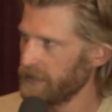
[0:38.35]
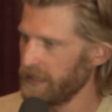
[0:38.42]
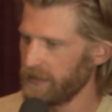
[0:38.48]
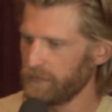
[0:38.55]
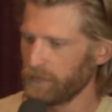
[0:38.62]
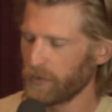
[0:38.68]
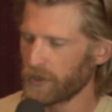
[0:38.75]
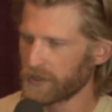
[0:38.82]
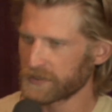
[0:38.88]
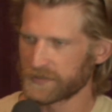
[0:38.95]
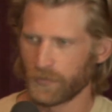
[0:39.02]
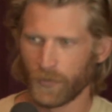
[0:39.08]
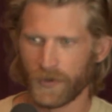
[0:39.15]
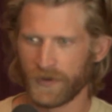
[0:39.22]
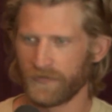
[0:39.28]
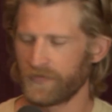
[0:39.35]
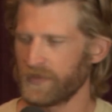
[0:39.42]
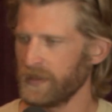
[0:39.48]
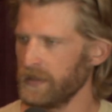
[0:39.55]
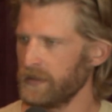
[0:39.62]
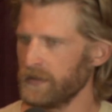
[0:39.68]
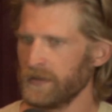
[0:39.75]
It marks one of
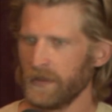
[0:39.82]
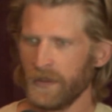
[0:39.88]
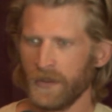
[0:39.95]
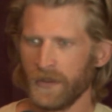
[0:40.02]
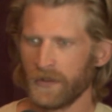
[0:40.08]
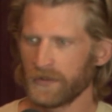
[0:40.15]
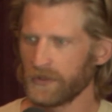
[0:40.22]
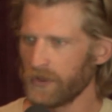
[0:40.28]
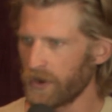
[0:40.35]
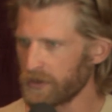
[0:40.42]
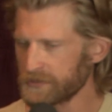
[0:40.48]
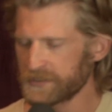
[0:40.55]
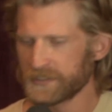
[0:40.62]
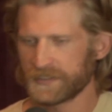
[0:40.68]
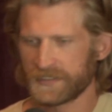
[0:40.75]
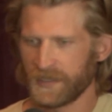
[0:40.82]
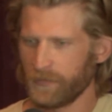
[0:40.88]
the largest